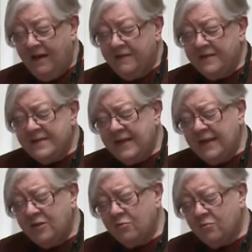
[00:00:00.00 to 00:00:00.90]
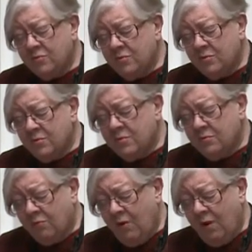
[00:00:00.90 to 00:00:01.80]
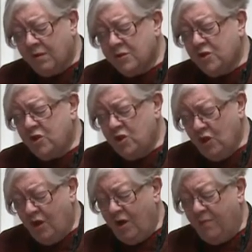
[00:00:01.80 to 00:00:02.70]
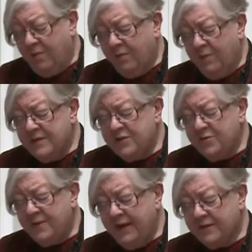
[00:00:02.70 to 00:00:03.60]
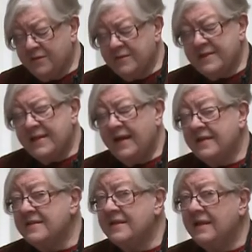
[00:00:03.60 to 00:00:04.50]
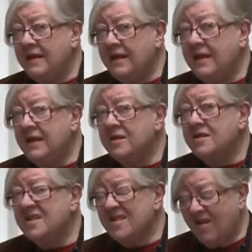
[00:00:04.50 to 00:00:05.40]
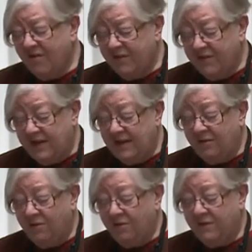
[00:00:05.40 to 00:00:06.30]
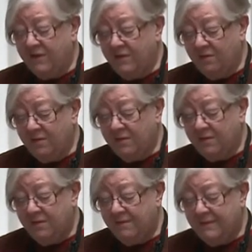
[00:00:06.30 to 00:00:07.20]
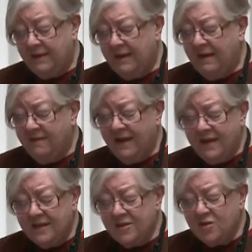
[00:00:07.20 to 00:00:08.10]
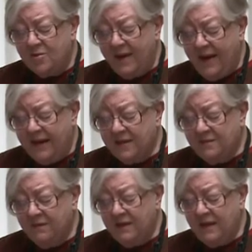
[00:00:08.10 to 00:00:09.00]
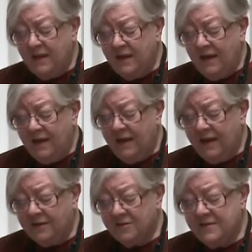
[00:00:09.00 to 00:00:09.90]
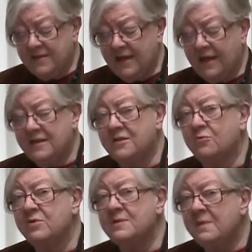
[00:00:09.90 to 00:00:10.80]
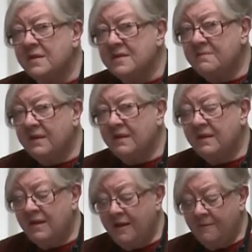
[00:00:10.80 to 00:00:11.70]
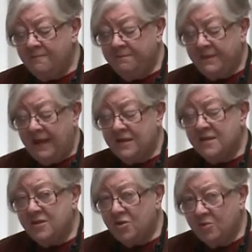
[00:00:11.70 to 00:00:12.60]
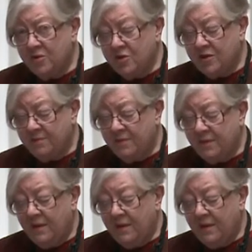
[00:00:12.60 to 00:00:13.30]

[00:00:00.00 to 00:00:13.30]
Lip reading: The St. Roch's job was to exercise Canadian sovereignty over the North. That is, to actively exercise responsibility and stewardship,